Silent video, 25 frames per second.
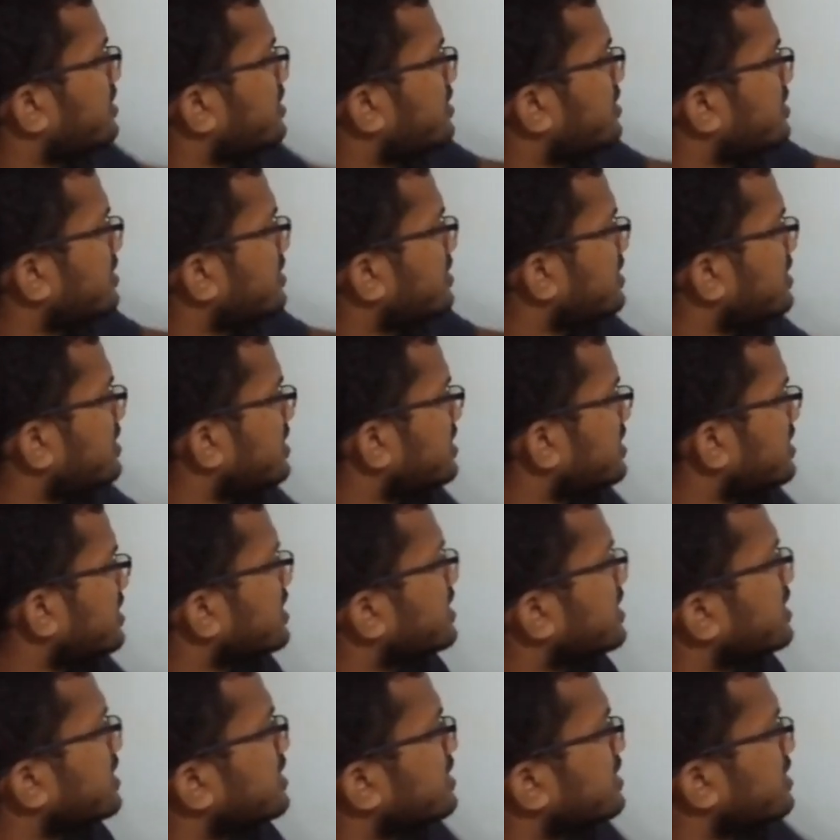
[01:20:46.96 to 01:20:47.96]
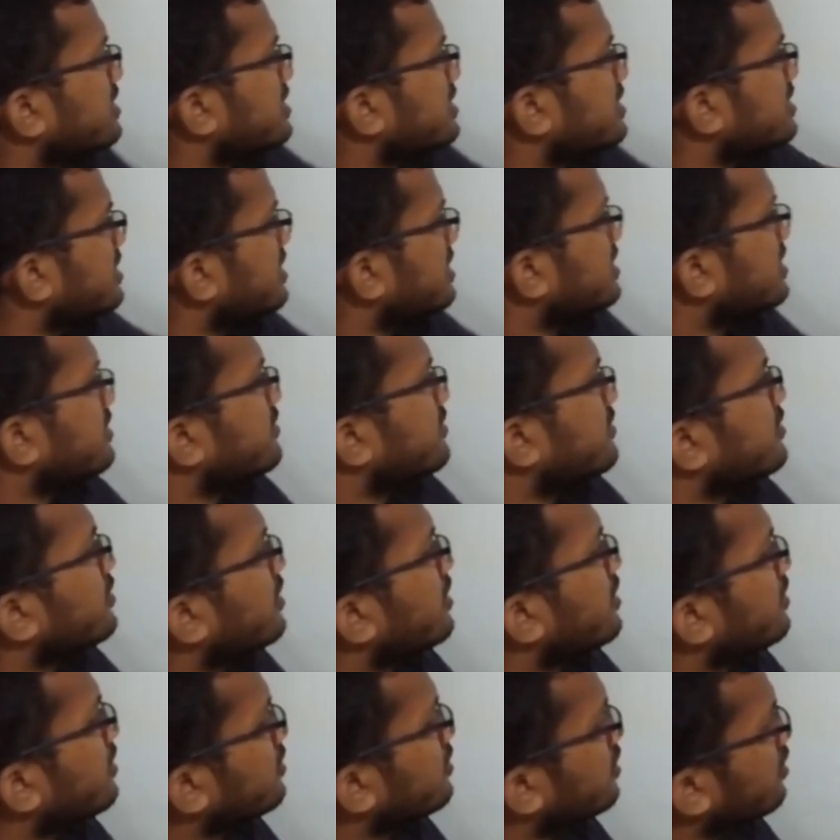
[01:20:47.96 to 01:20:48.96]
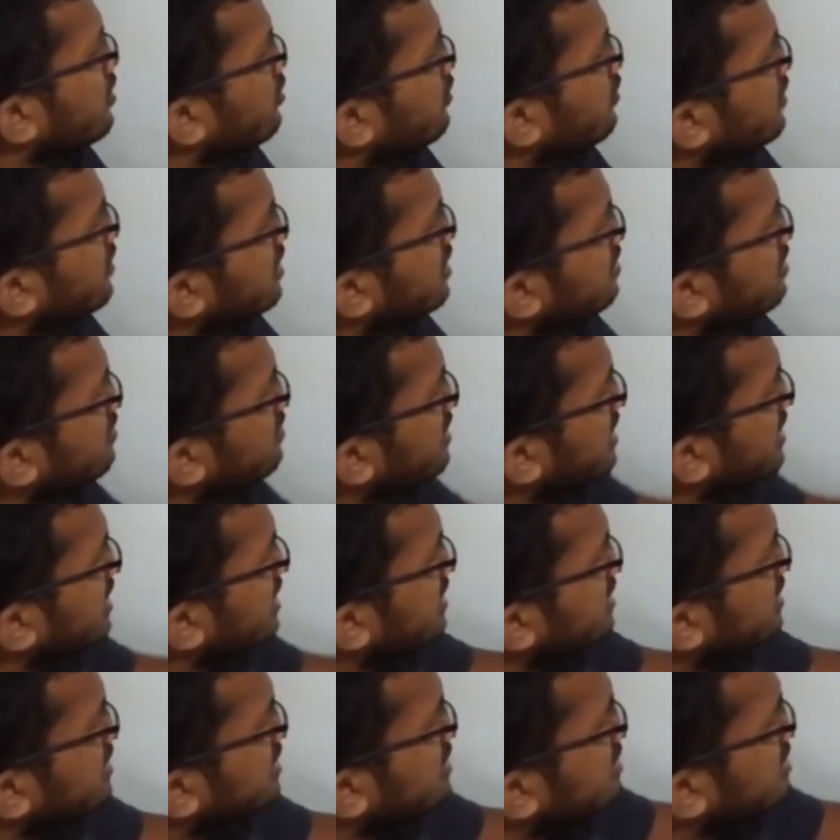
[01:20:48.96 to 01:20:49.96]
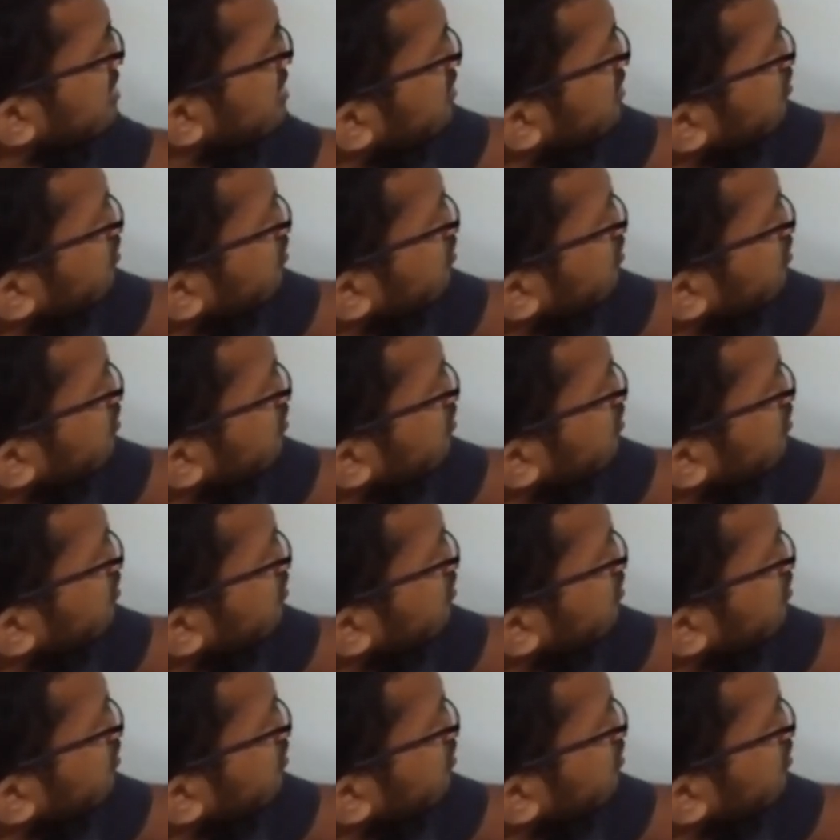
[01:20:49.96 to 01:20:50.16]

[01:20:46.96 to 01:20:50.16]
this is the thing. This is the thing. We don't have to overcomplicate it. This is